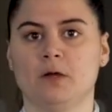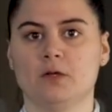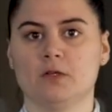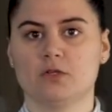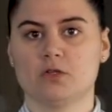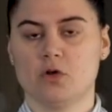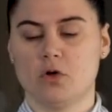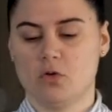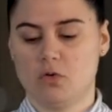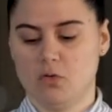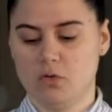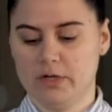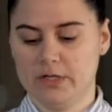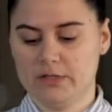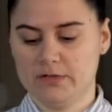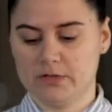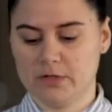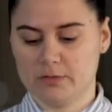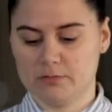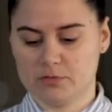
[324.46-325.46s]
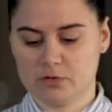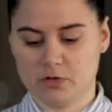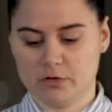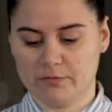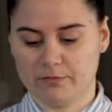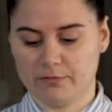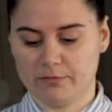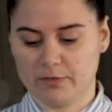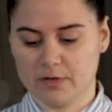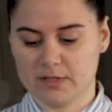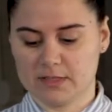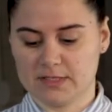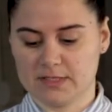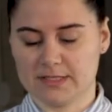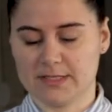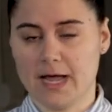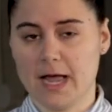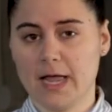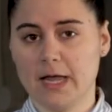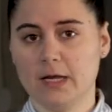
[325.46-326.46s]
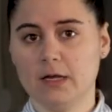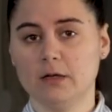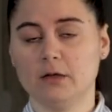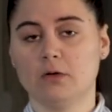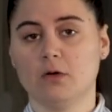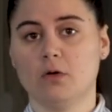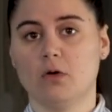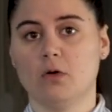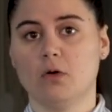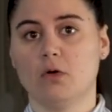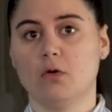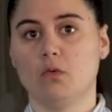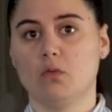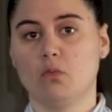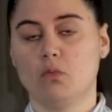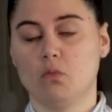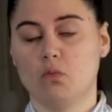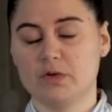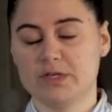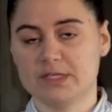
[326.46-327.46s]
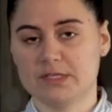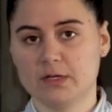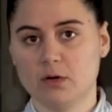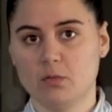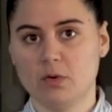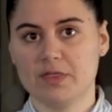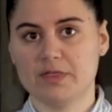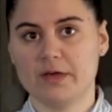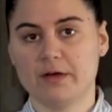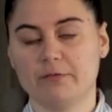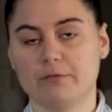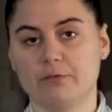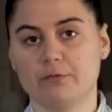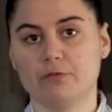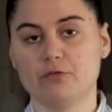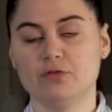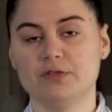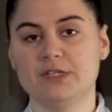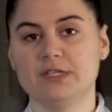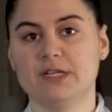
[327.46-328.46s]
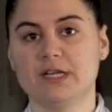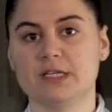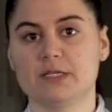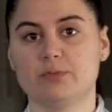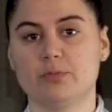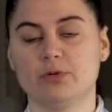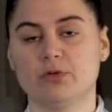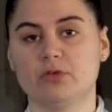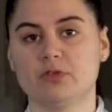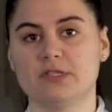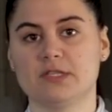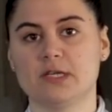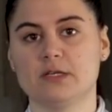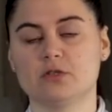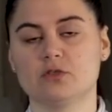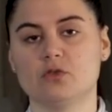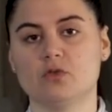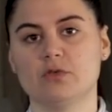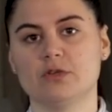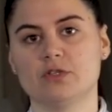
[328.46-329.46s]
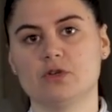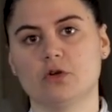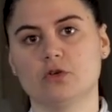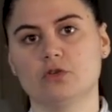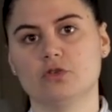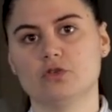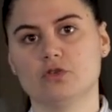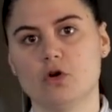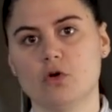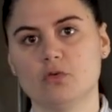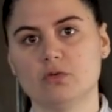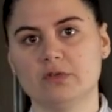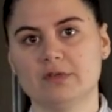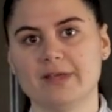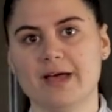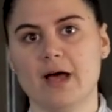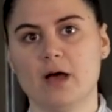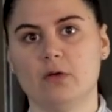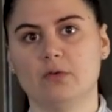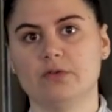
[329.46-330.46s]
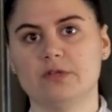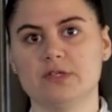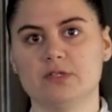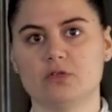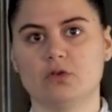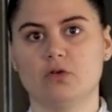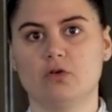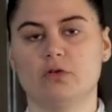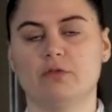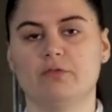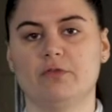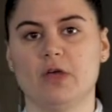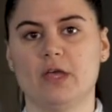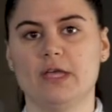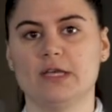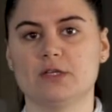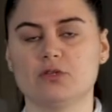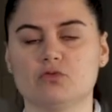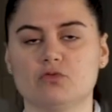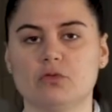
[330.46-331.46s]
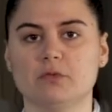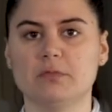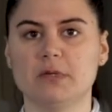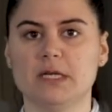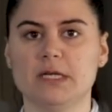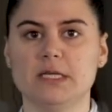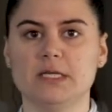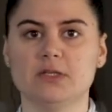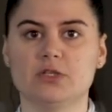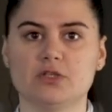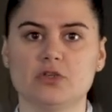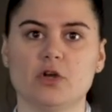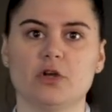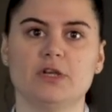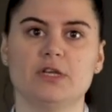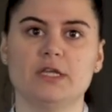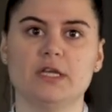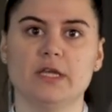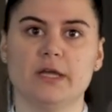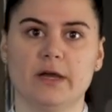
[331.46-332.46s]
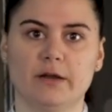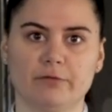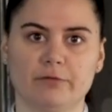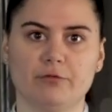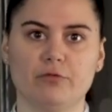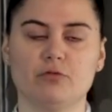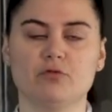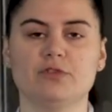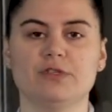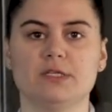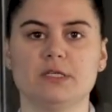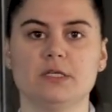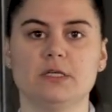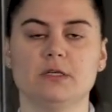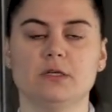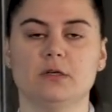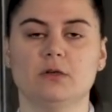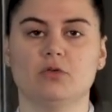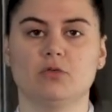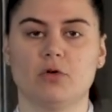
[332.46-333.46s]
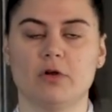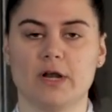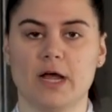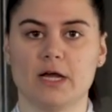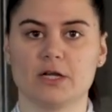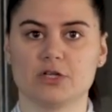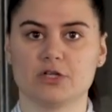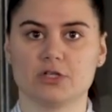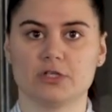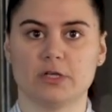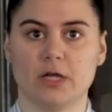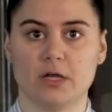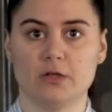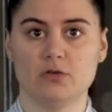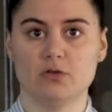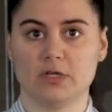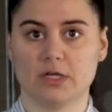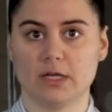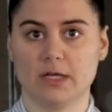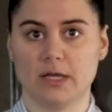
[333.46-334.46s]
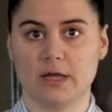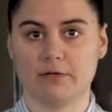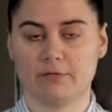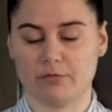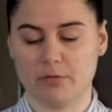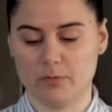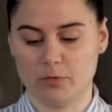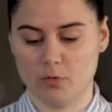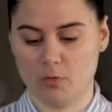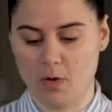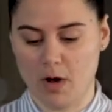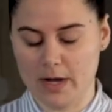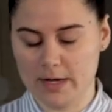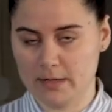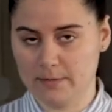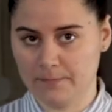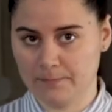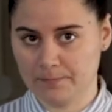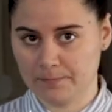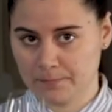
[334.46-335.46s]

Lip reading: So in terms of style, we still want that fruitiness, but the Cinsault is going to tone down this sort of extremely sunny and fruity Grenache that you can get from the wine.